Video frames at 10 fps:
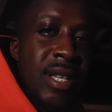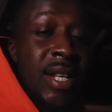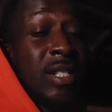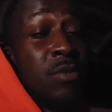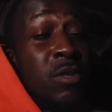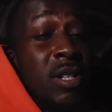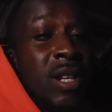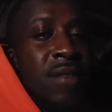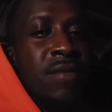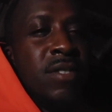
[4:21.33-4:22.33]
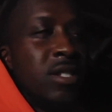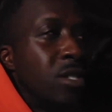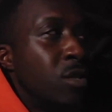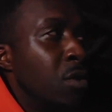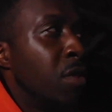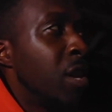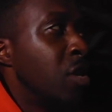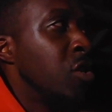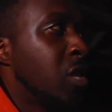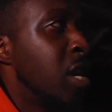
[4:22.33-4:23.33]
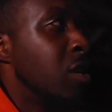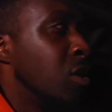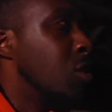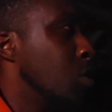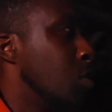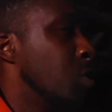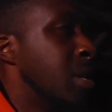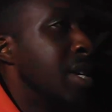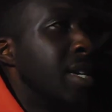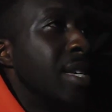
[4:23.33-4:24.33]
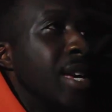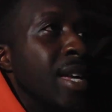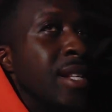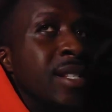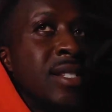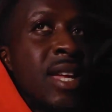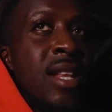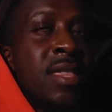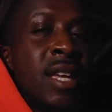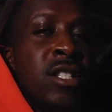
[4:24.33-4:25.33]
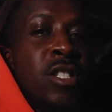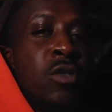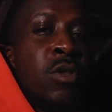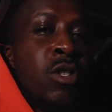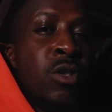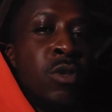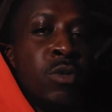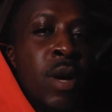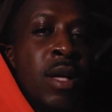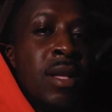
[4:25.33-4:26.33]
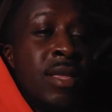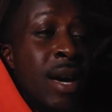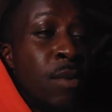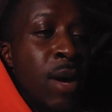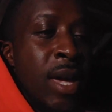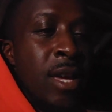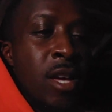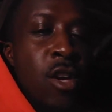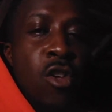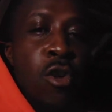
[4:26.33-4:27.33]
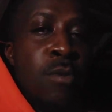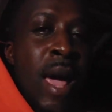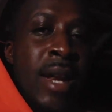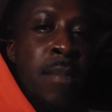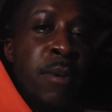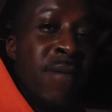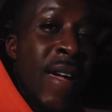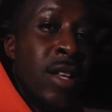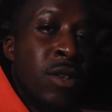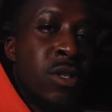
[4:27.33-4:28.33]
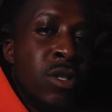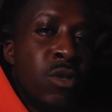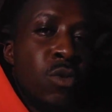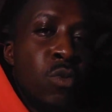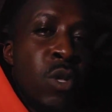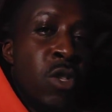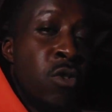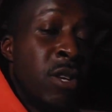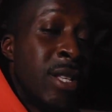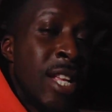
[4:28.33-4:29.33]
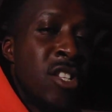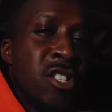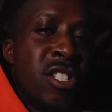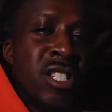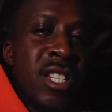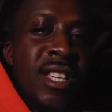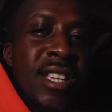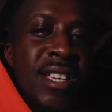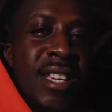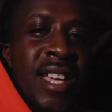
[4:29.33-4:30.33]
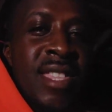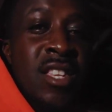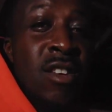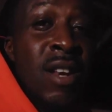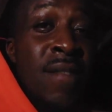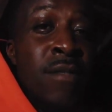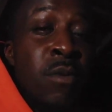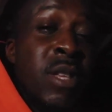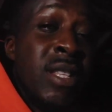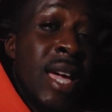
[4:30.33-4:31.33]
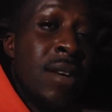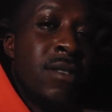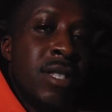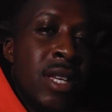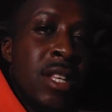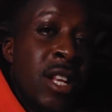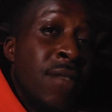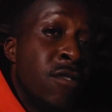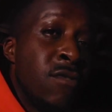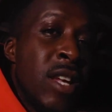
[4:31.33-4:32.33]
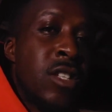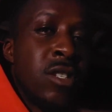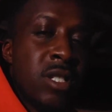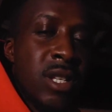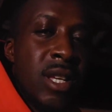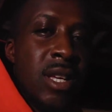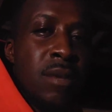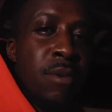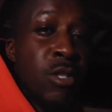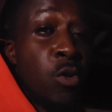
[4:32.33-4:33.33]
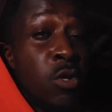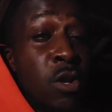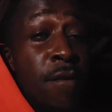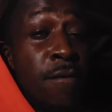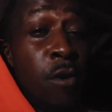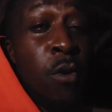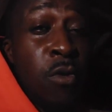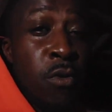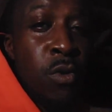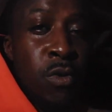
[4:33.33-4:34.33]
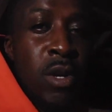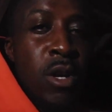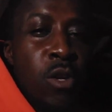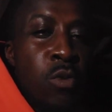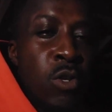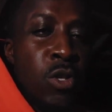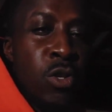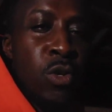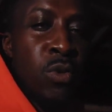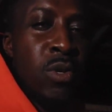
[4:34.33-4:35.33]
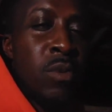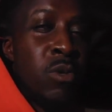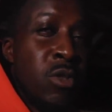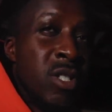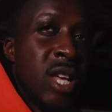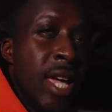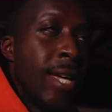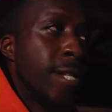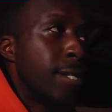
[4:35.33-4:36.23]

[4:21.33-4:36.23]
That's how we should live. Is do the things you say you're going to do and say the things that you want to do as well. And that way, you're lining up your values with your intentions and then you're living with integrity and you're living righteous because you're always going to follow through what you do, what you say.